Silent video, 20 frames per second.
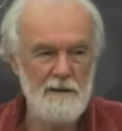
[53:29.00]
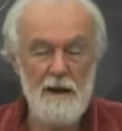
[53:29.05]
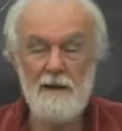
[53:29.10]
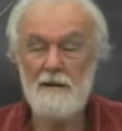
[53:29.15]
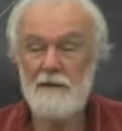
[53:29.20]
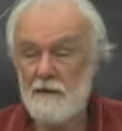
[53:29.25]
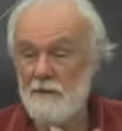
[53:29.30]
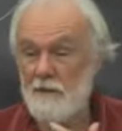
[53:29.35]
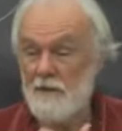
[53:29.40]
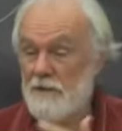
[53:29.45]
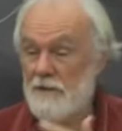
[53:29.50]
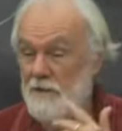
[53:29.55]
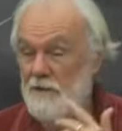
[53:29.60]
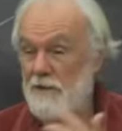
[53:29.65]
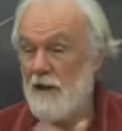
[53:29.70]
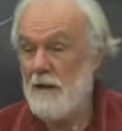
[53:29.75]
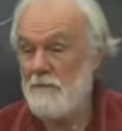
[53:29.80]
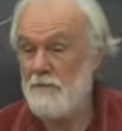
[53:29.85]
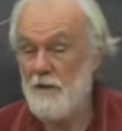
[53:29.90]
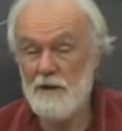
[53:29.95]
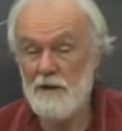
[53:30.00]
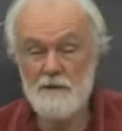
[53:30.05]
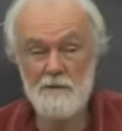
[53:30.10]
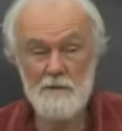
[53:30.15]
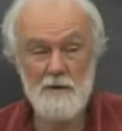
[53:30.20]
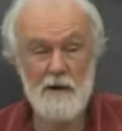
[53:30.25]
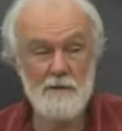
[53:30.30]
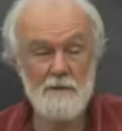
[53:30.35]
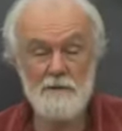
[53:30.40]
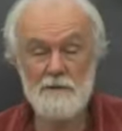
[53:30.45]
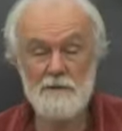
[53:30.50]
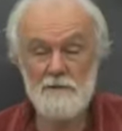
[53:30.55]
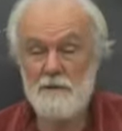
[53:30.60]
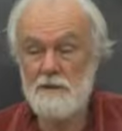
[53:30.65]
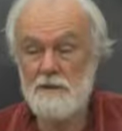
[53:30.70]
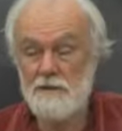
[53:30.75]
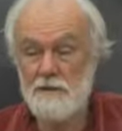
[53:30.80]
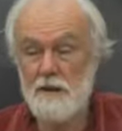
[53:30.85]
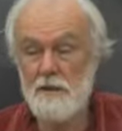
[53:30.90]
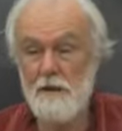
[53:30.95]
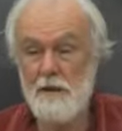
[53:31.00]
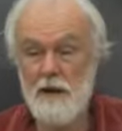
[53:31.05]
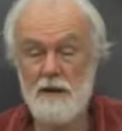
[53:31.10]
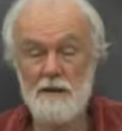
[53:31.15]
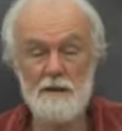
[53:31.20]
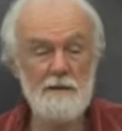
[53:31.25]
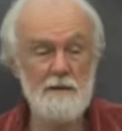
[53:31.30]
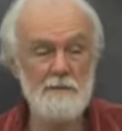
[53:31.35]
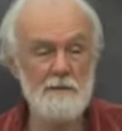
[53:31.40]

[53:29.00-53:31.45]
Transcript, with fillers: And living through that, by the way, was really traumatic.